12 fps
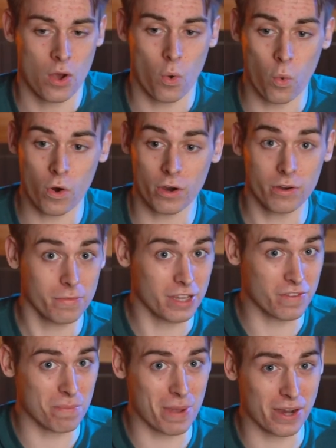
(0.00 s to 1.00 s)
Or
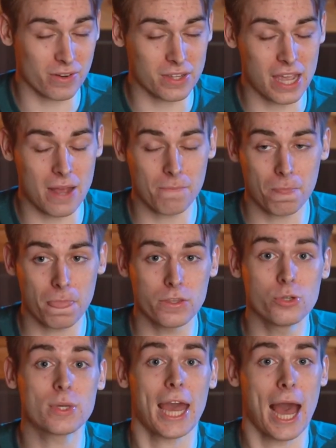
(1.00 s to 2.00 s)
even better yet,
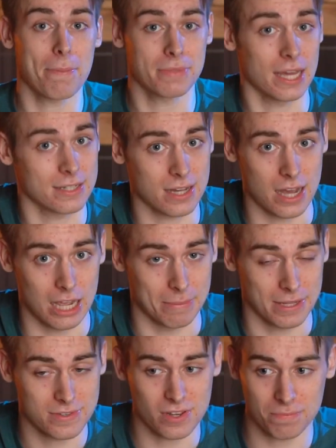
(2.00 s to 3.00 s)
you cap that time
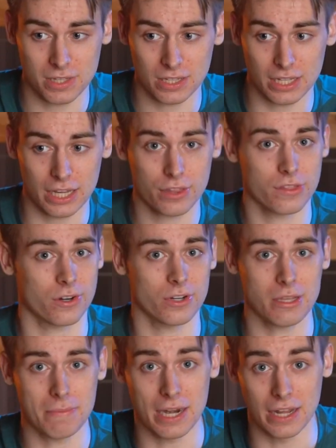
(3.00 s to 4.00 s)
at something like
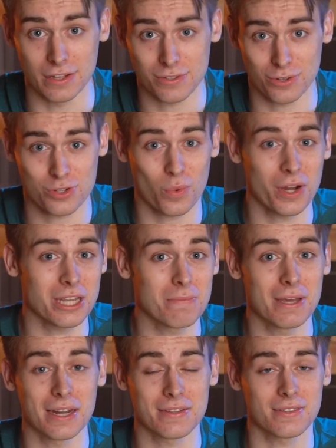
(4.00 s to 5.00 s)
30 minutes or 20
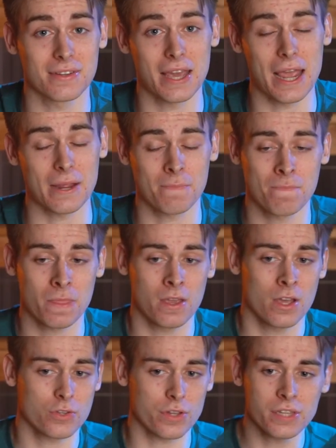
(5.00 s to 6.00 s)
minutes a day.
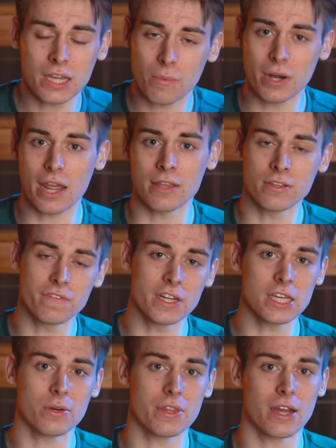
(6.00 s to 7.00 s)
So I think I want to end the
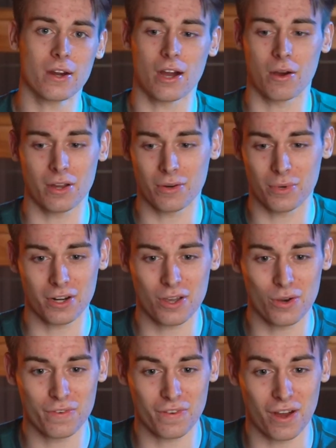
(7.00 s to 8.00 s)
video there. I don't want to
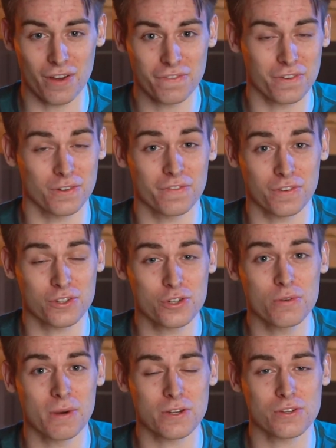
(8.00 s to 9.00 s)
go off for
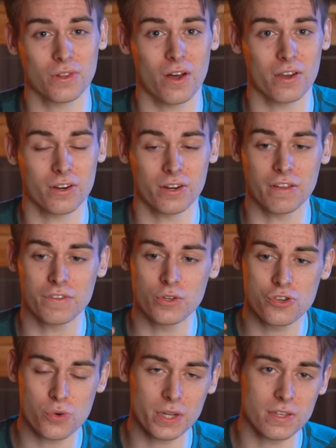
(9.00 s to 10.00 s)
too much longer. If you
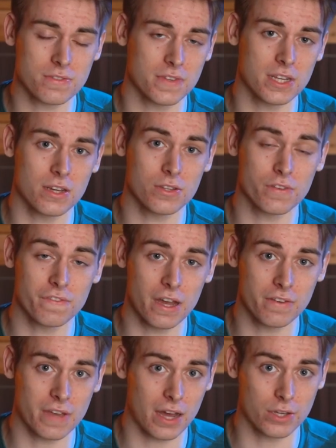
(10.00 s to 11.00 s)
enjoyed this video, you
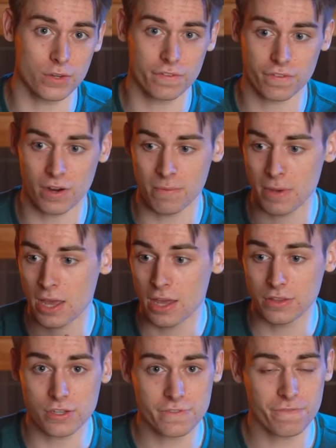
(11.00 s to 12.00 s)
found value from
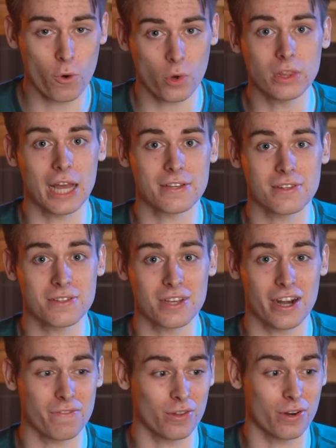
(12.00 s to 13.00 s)
these four lessons
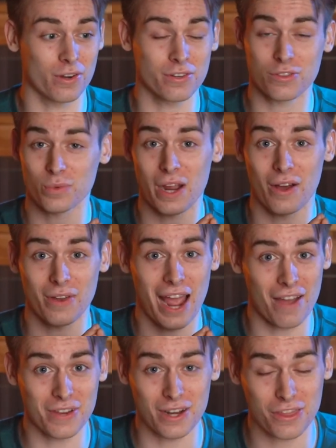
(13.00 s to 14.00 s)
that I've learned throughout
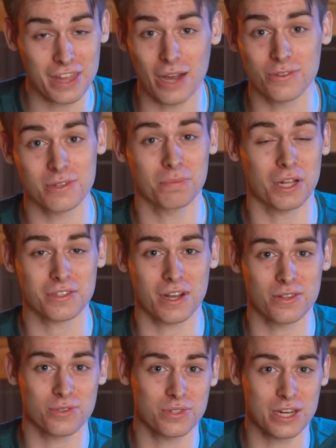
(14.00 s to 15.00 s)
having 1,000+
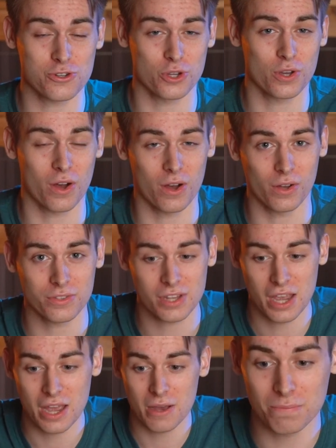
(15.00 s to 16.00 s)
consultation calls,
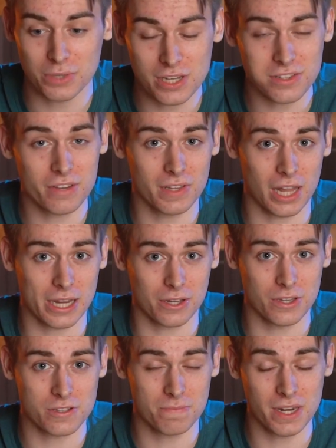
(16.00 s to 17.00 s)
please leave a like
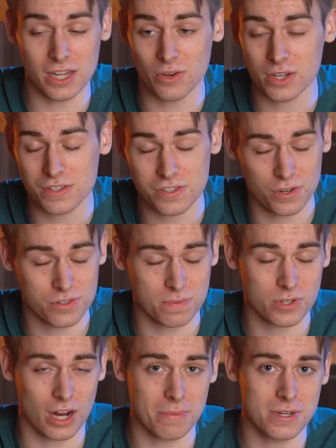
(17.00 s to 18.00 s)
on this video, consider
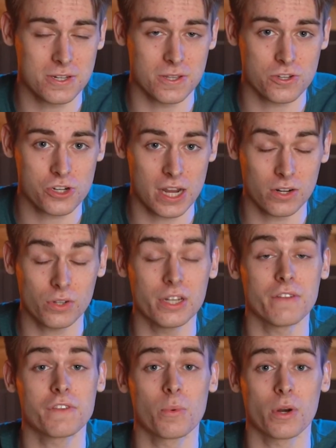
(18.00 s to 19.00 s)
subscribing to this channel.
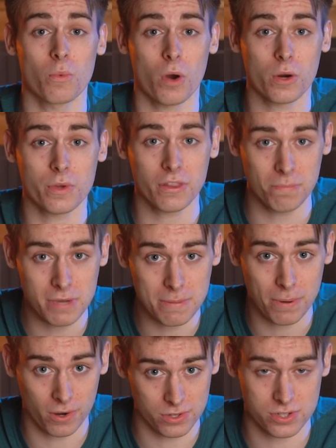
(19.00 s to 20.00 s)
And if you want to work with me
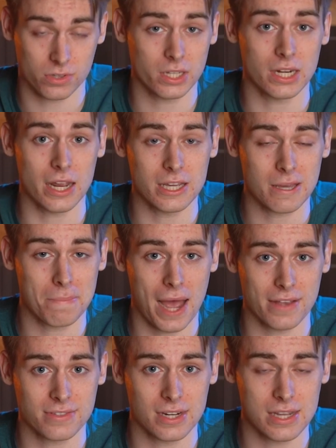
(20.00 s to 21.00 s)
personally in any
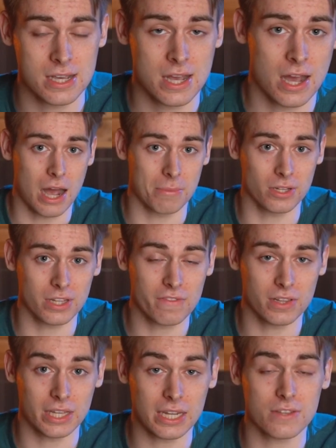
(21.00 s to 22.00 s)
capacity, I'm going to
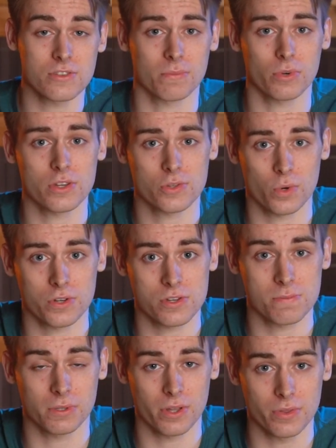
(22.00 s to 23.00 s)
leave a link and some
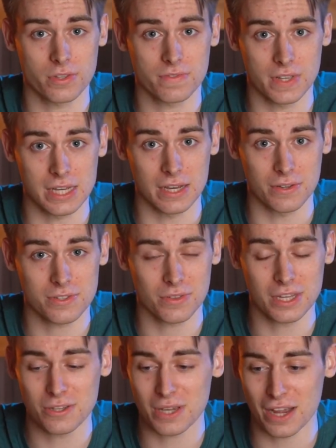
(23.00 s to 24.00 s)
resources below this video. So
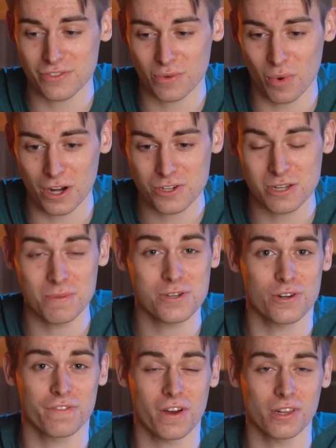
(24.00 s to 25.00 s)
thank you guys for watching. Be
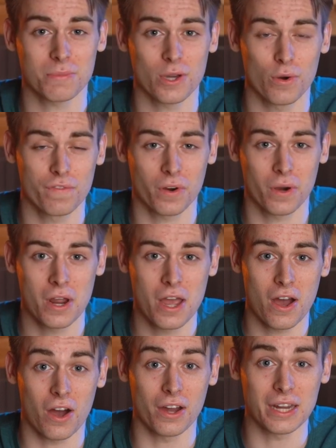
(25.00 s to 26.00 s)
sure to follow me over
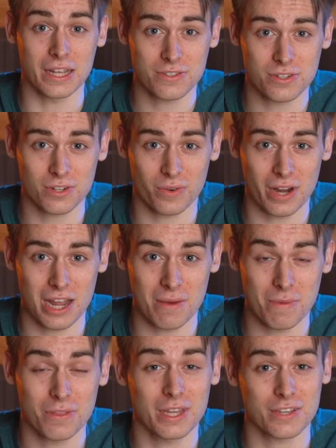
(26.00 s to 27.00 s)
on
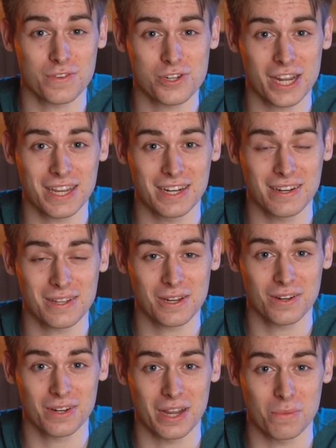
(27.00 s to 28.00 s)
Instagram. Thanks for checking in
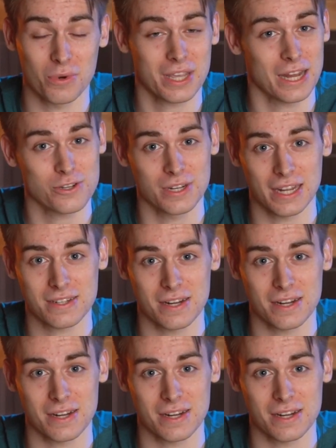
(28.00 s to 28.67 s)
here, and we'll catch you next